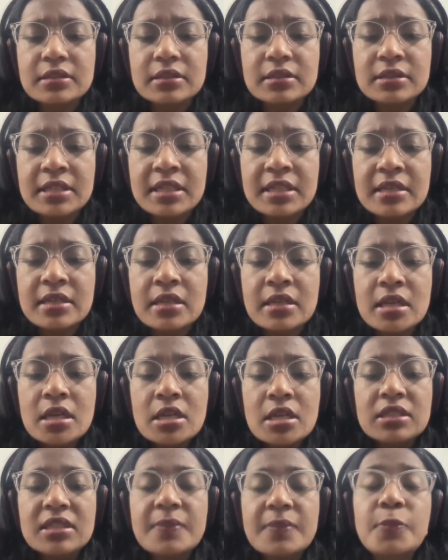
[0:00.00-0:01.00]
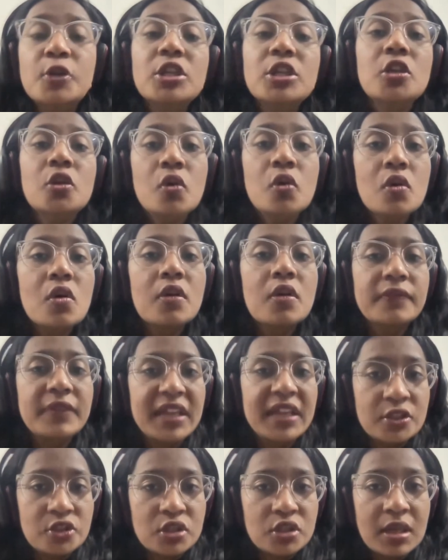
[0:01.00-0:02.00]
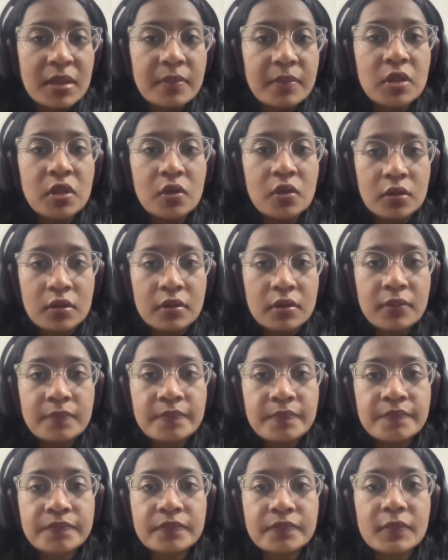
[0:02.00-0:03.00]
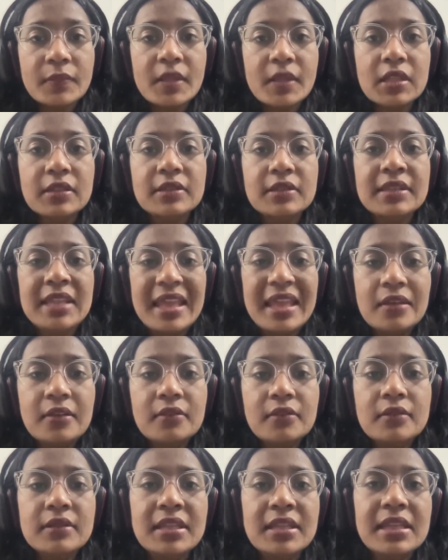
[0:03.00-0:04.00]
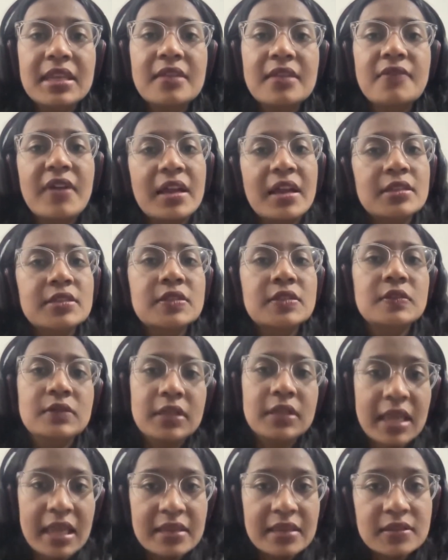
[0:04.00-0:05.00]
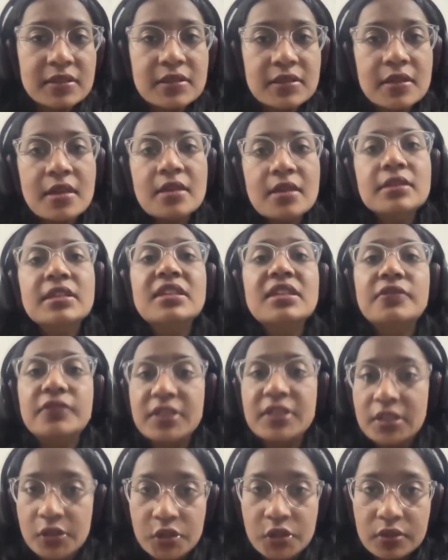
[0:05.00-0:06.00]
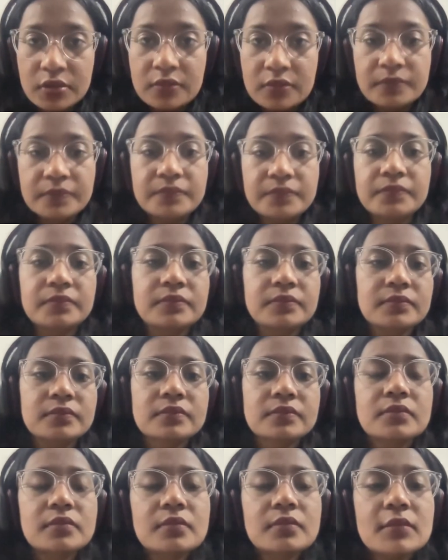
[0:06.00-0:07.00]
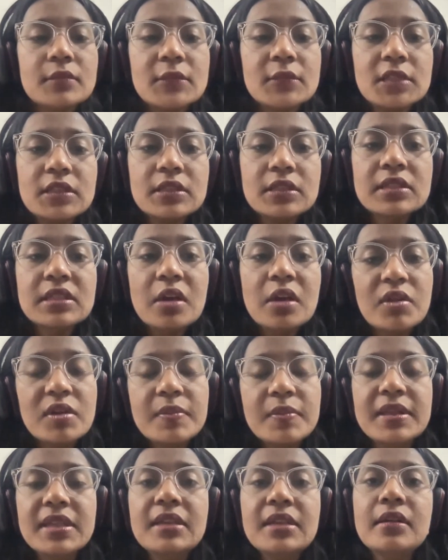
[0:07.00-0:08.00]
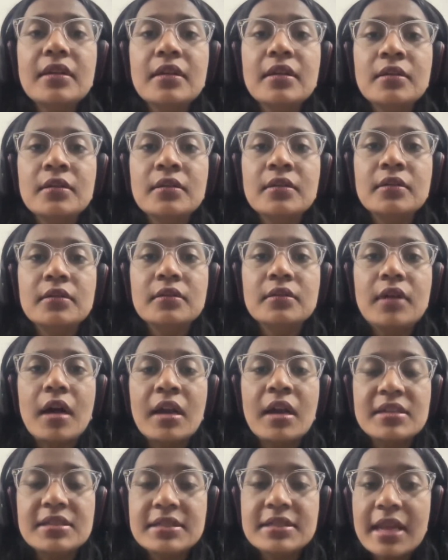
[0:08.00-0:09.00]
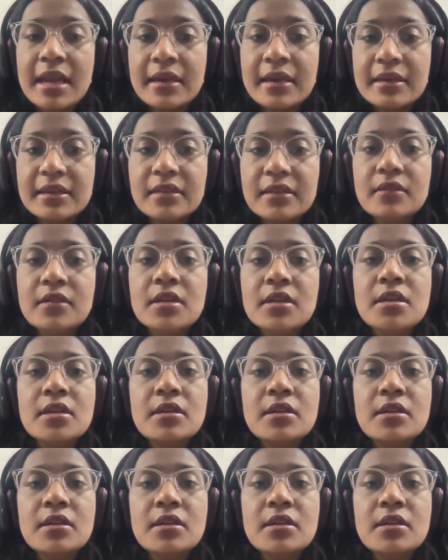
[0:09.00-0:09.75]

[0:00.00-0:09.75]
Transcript: they put a logo of H&M here, then they can file a suit against the infringer. Now we'll be understanding